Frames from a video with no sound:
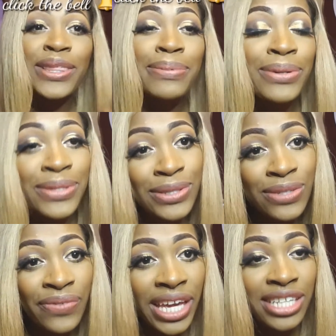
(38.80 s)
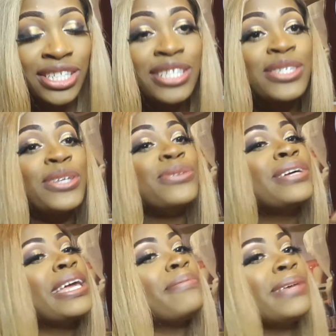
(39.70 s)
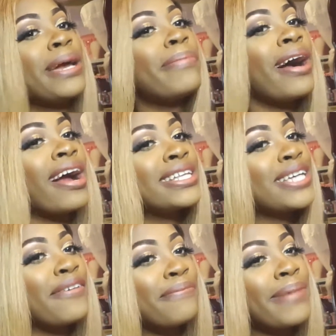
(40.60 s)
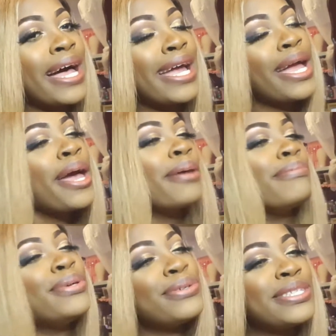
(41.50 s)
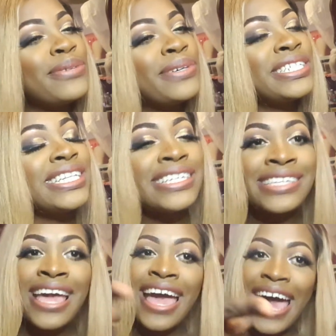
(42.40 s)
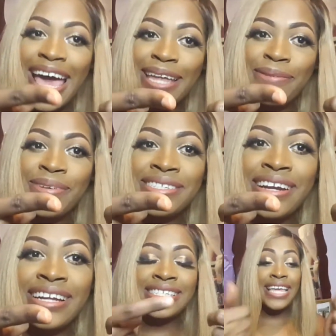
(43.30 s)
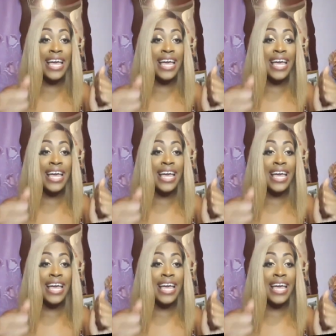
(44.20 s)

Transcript: on the post notifications so you can be a part of my Beauty Witches and Wizards